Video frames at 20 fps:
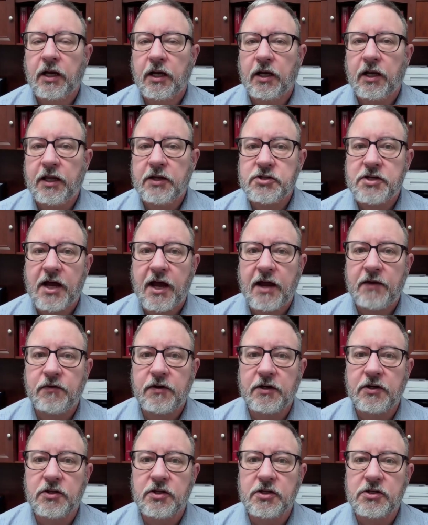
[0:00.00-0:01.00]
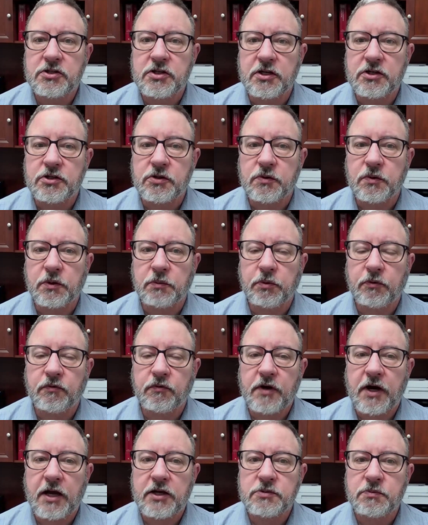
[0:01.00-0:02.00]
Let's dive into this issue and
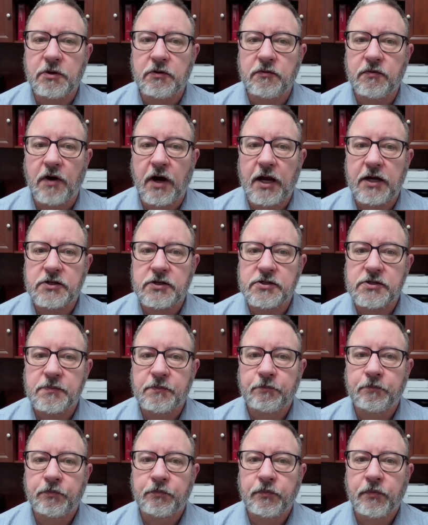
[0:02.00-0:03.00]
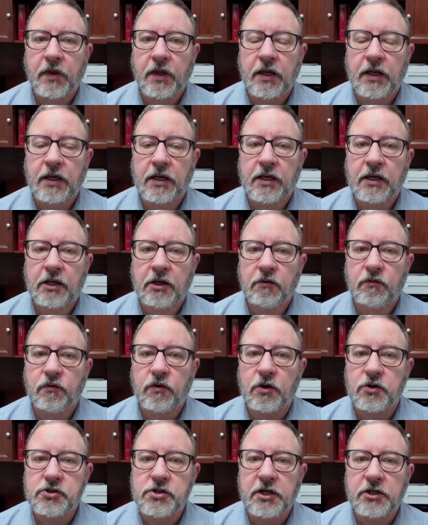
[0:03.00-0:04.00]
provide some advice.
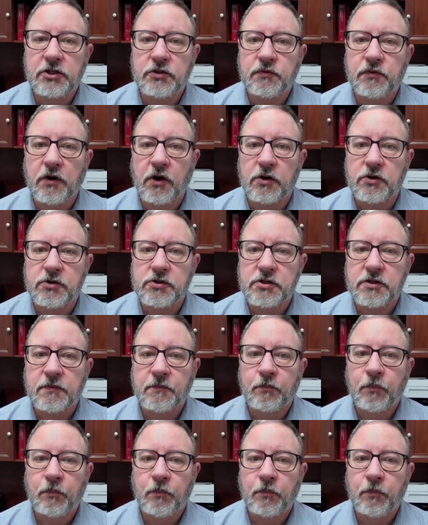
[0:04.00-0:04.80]
First things first,